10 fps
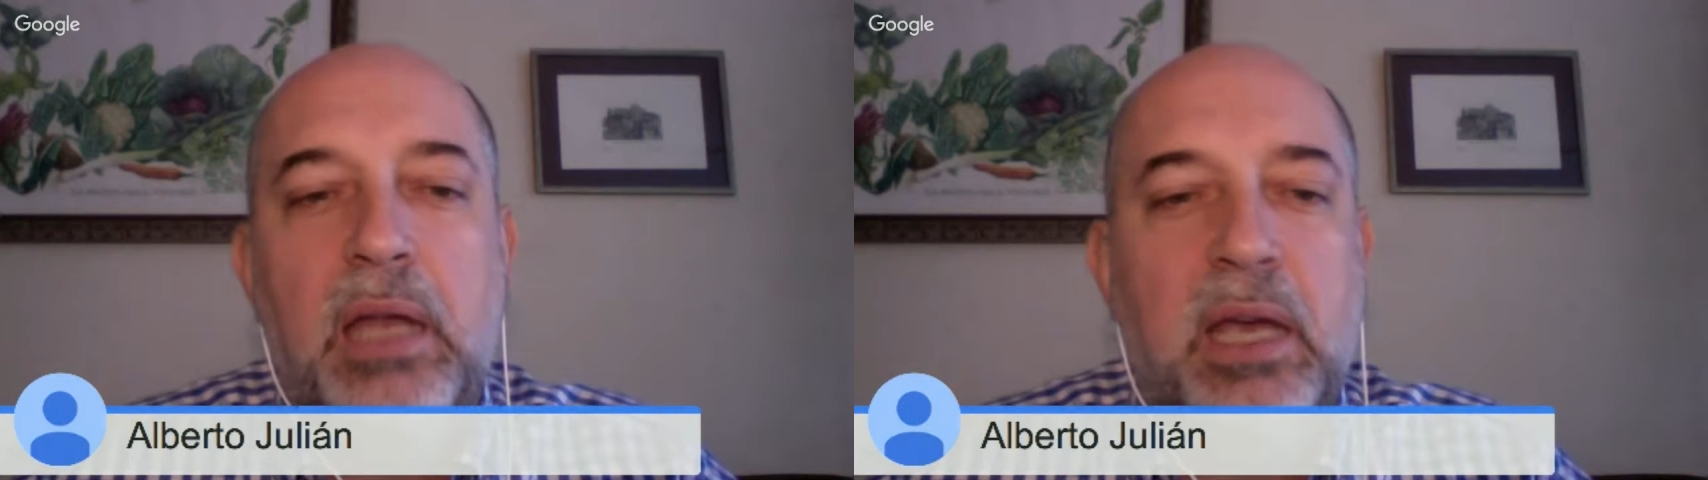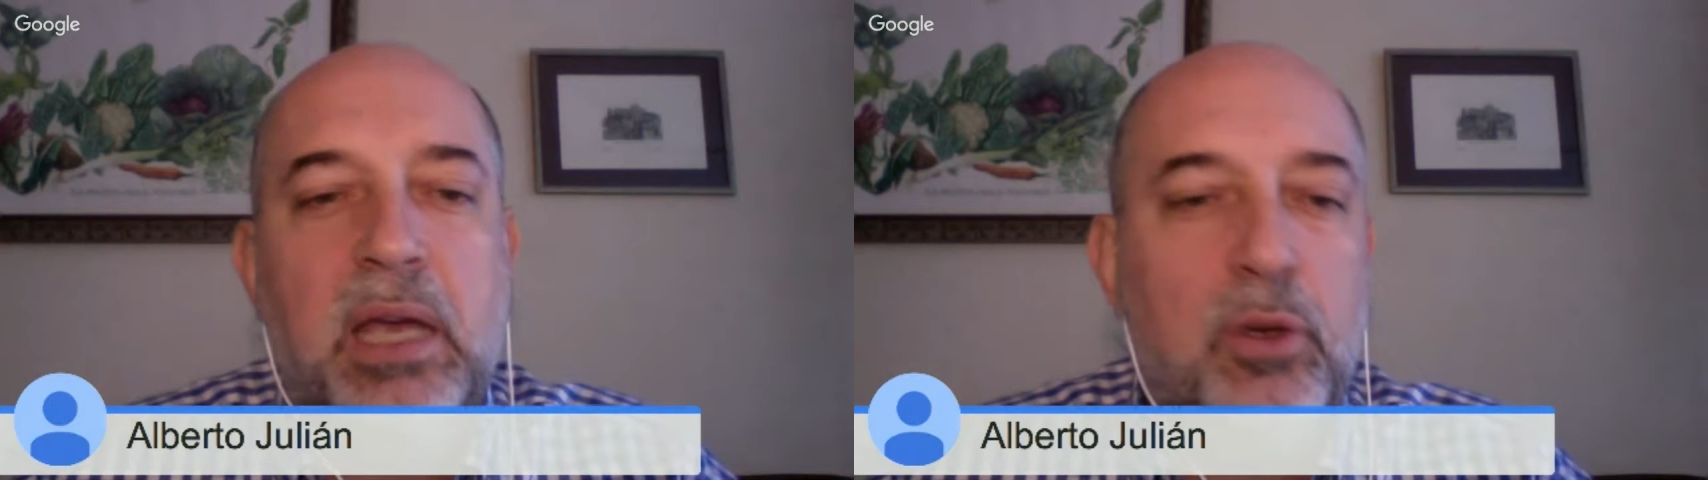
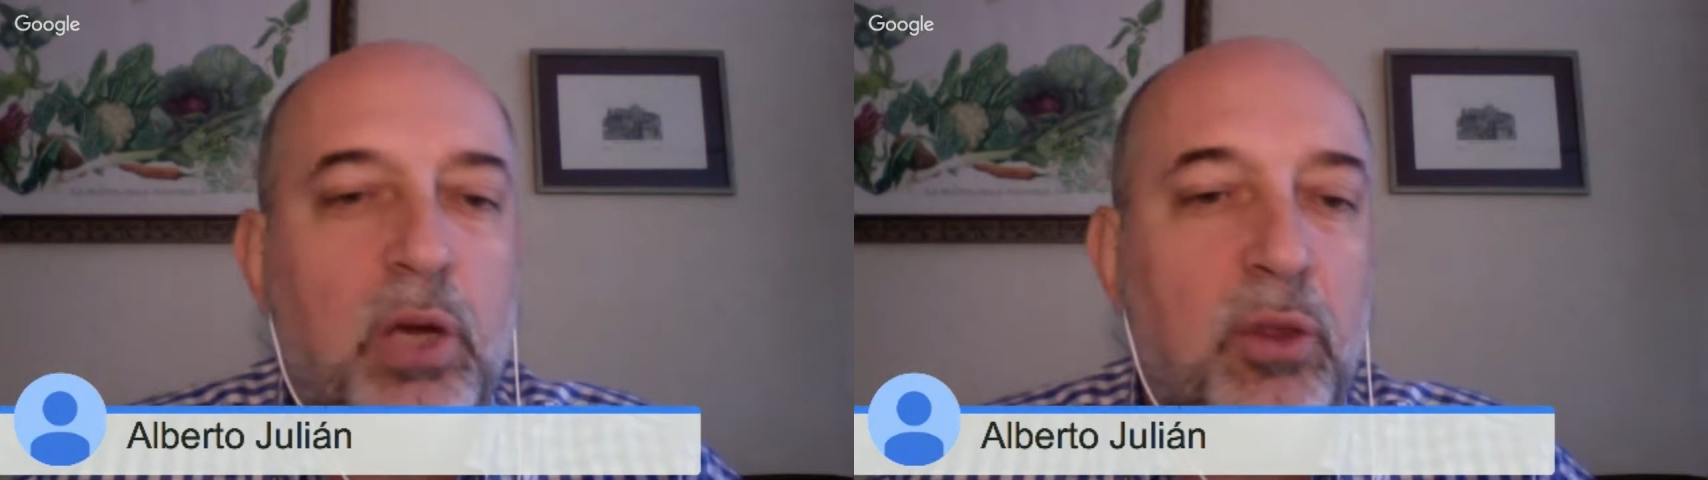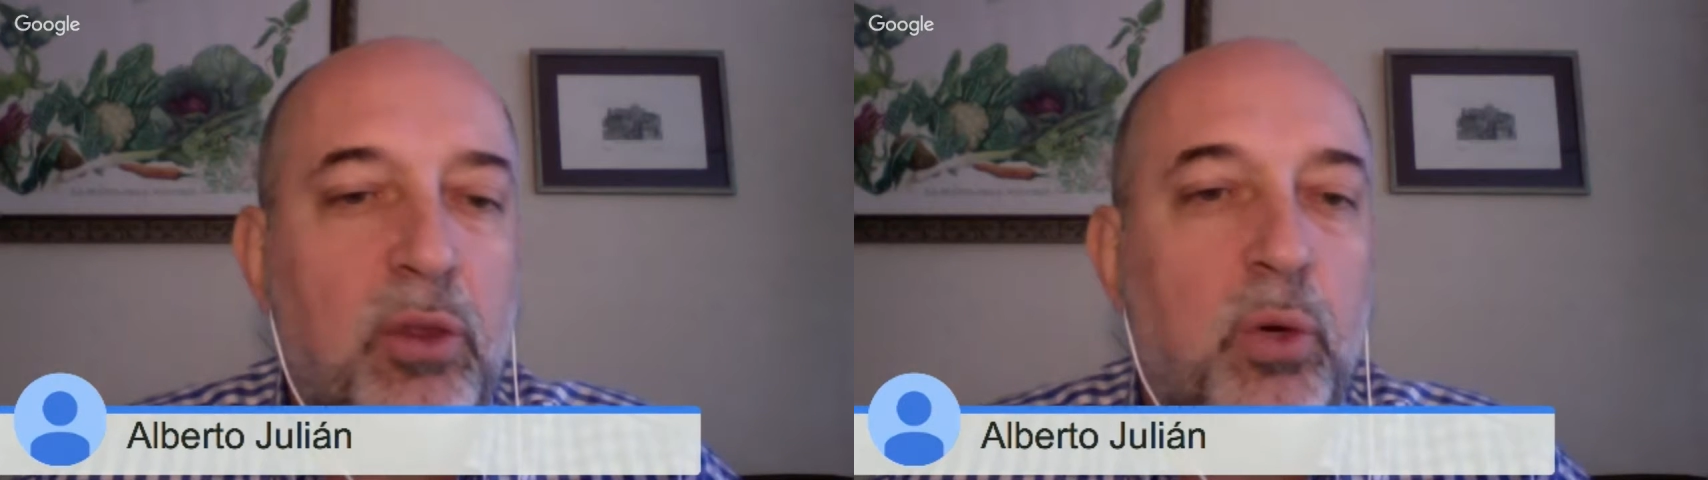you can do
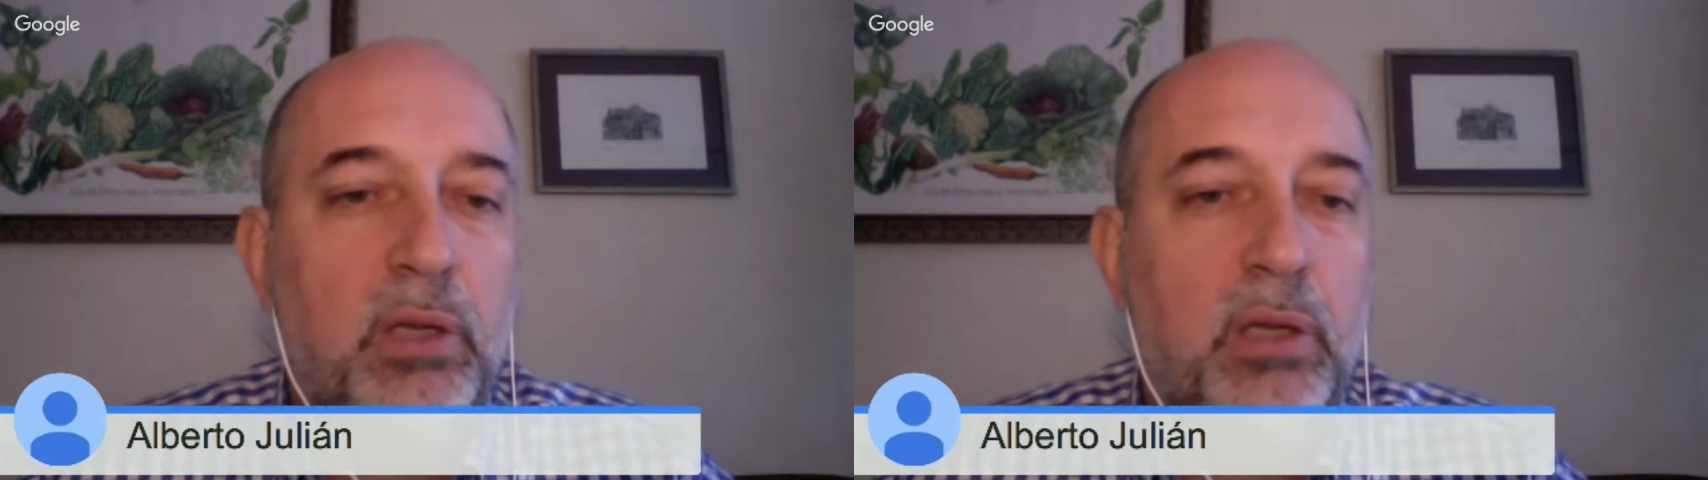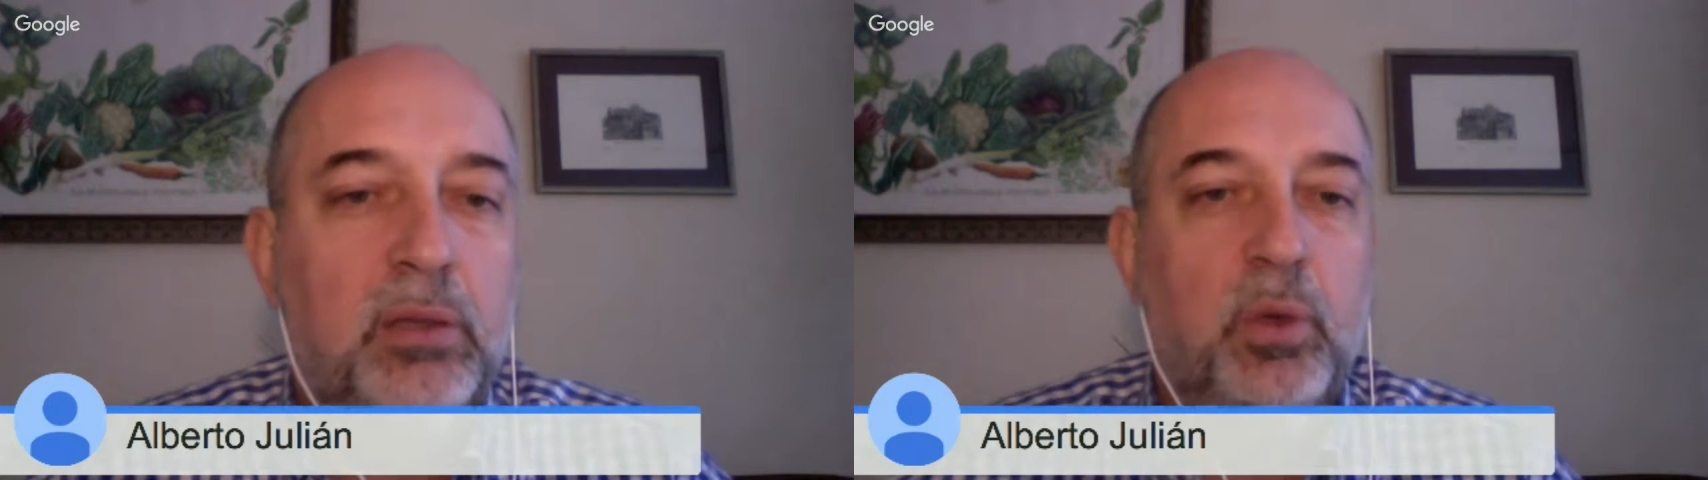it
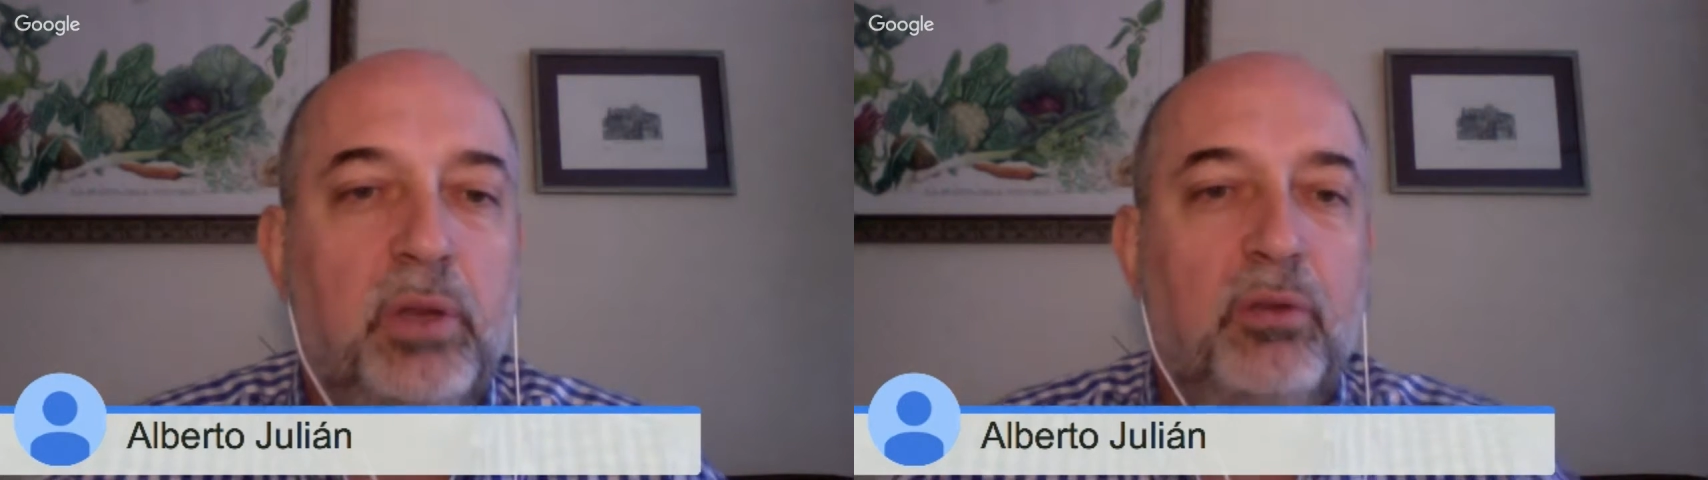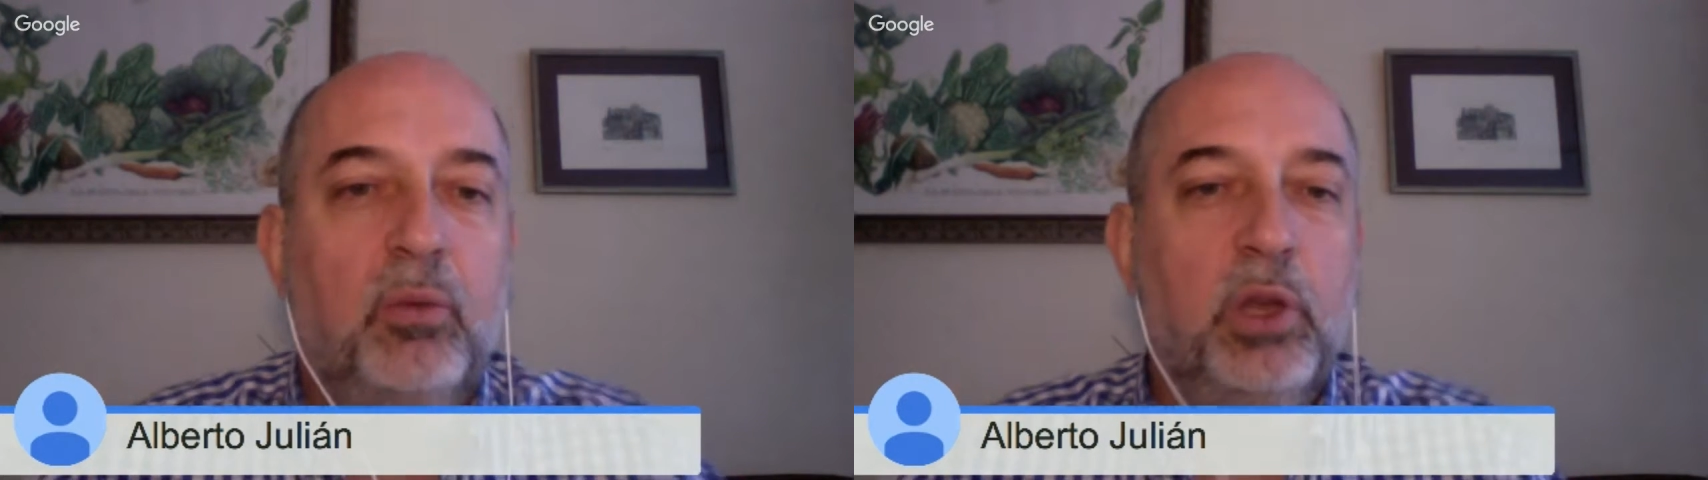with
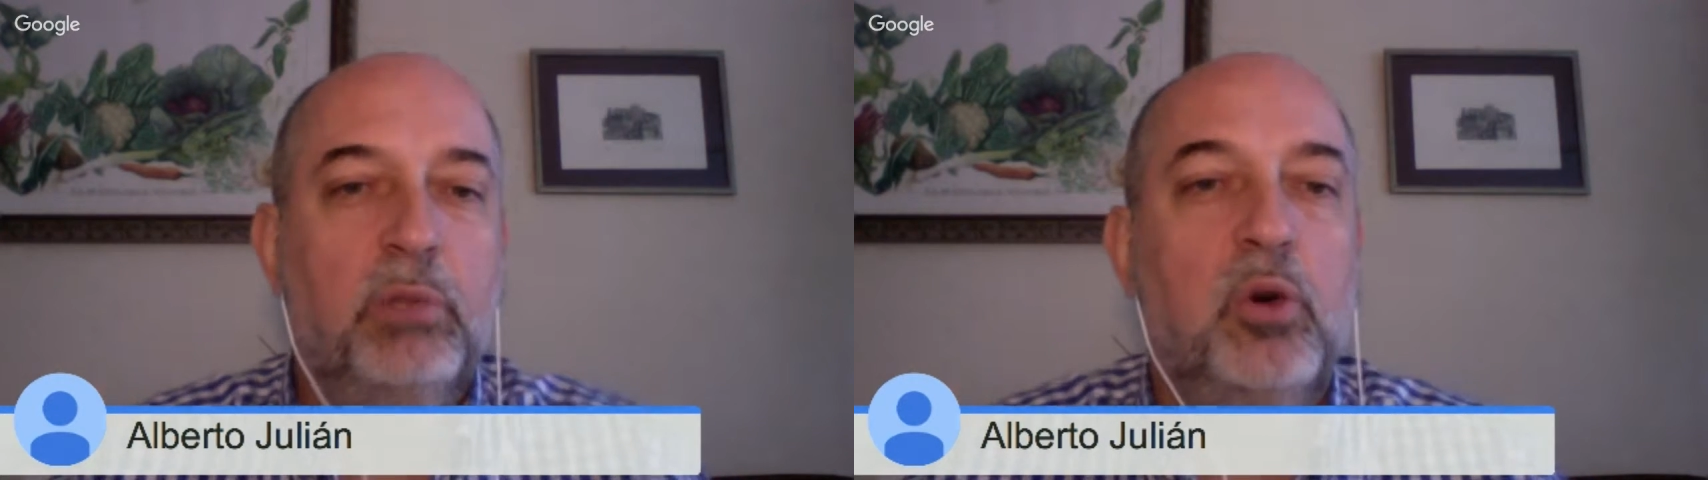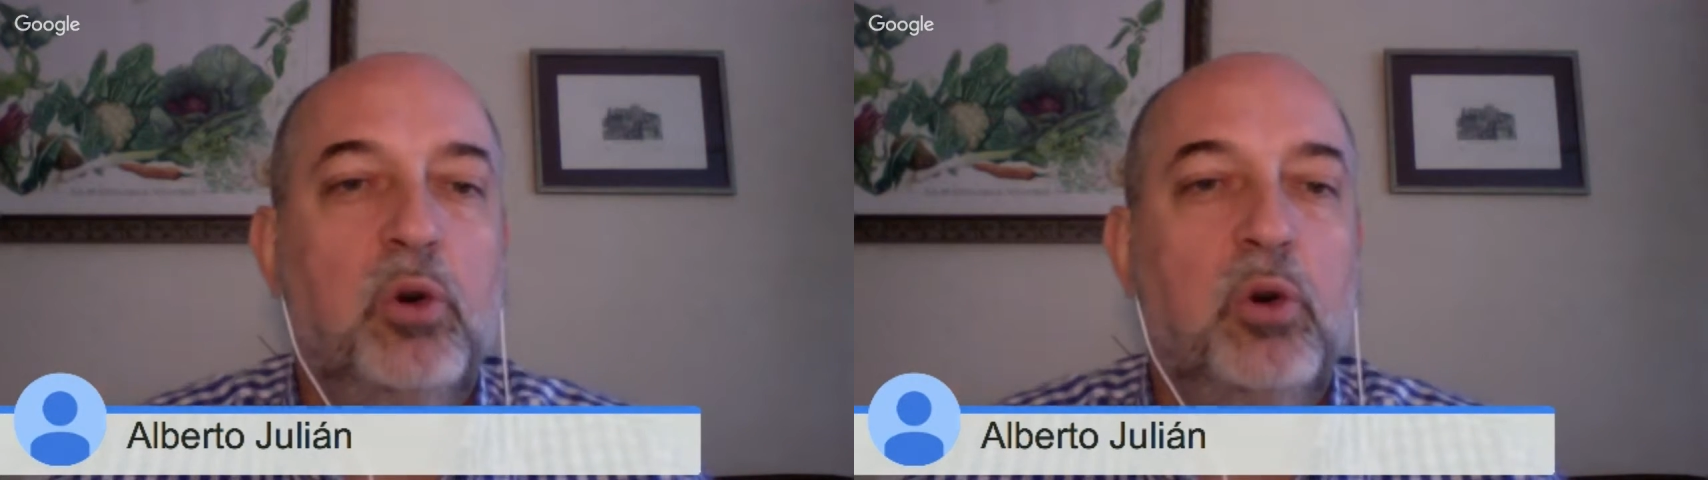MOOCs.